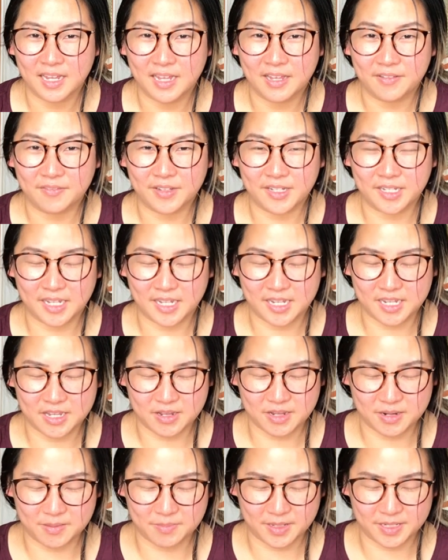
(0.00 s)
If you'd like, you
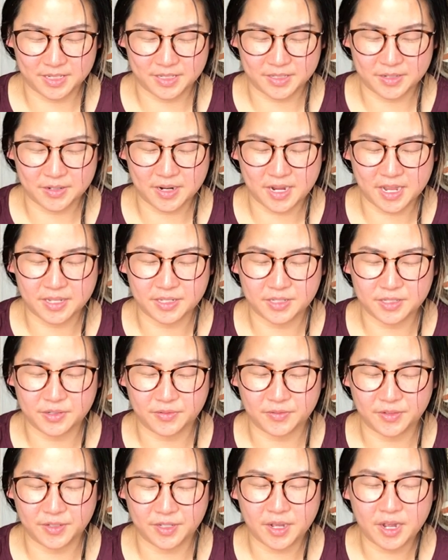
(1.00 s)
can place your hands
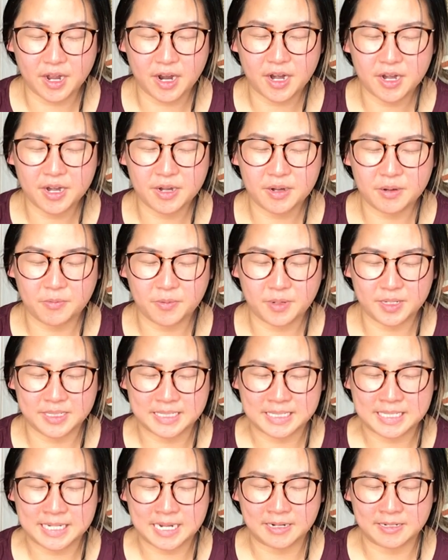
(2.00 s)
over the heart, one
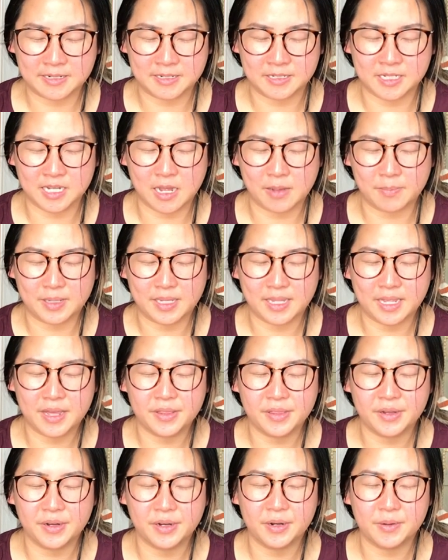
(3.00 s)
stacked on top of the
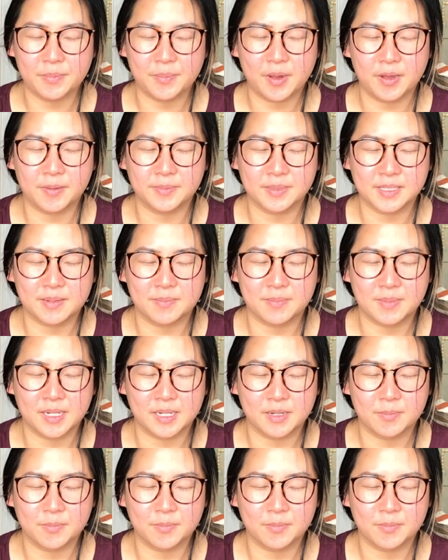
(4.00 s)
other, palms can meet in